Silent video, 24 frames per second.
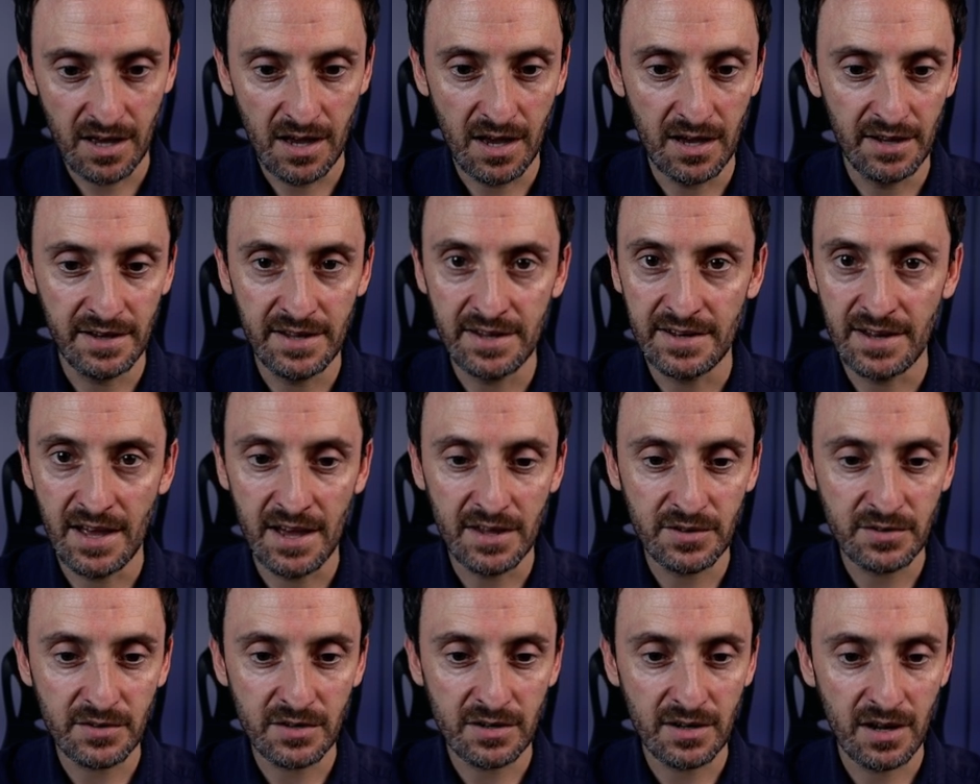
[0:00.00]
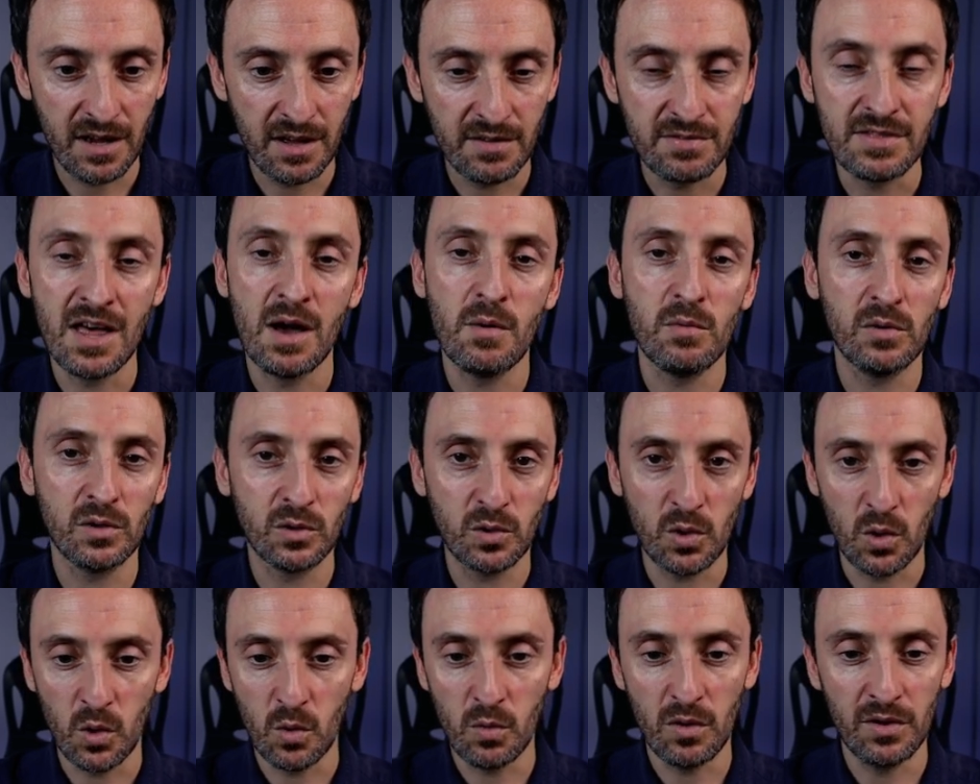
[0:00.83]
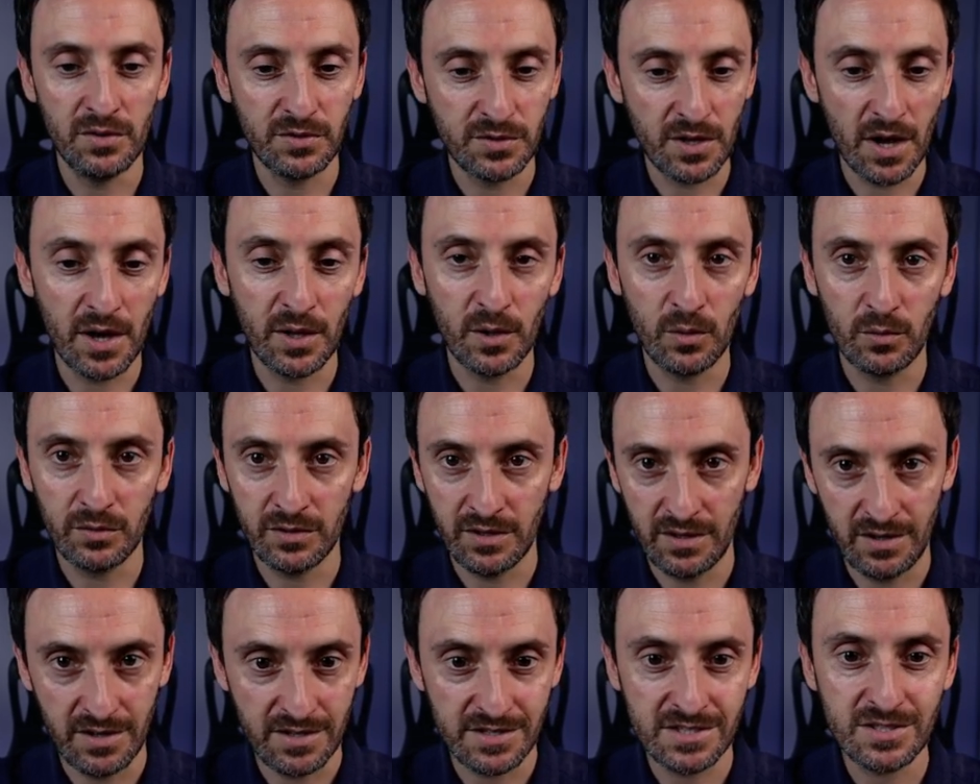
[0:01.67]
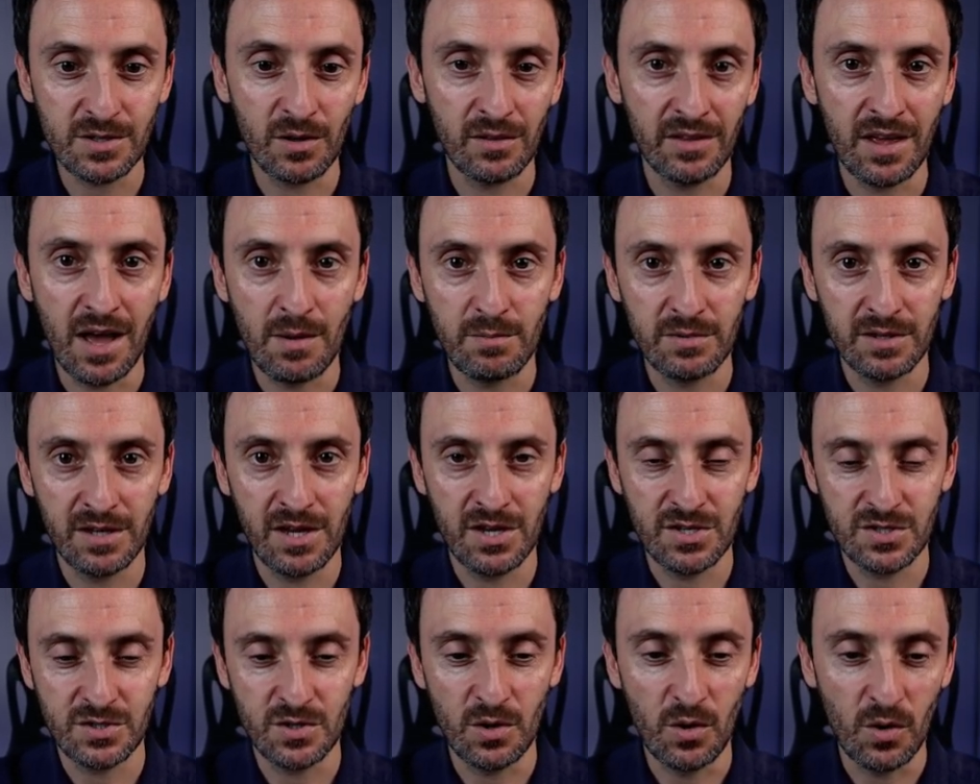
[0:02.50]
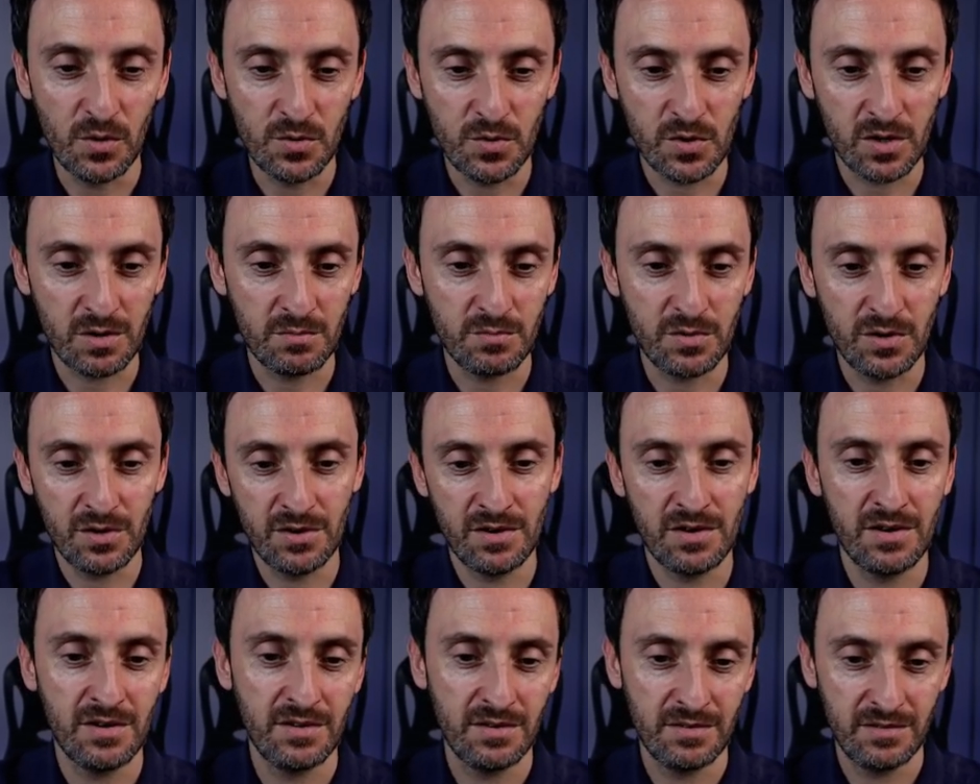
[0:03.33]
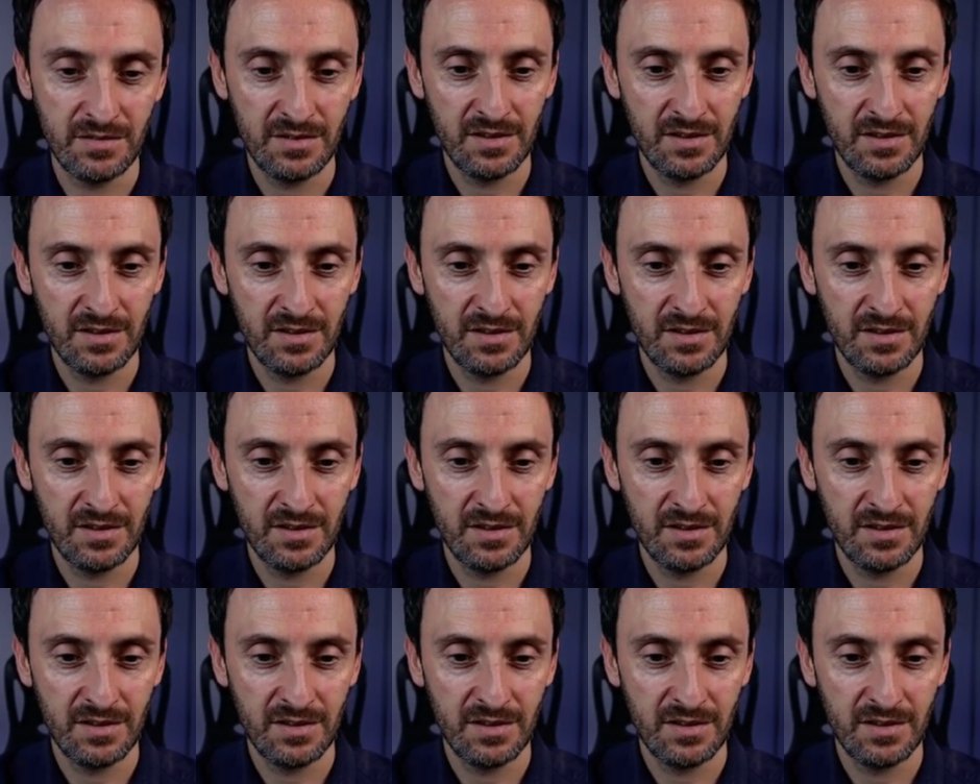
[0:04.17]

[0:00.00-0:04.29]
and hit enter, and that will go and download and install the application on your computer.